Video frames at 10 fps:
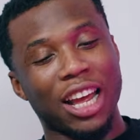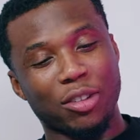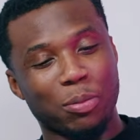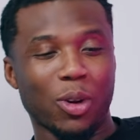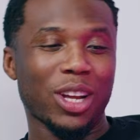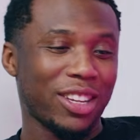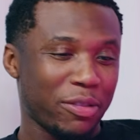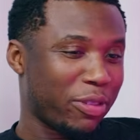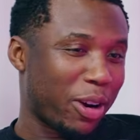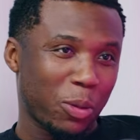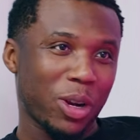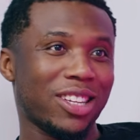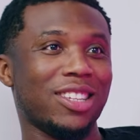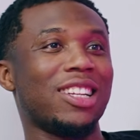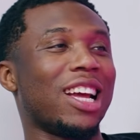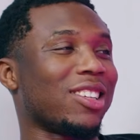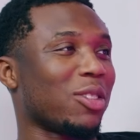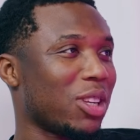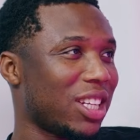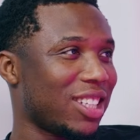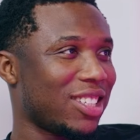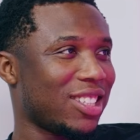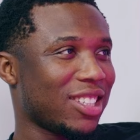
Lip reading: explore in different ways. That's all it is.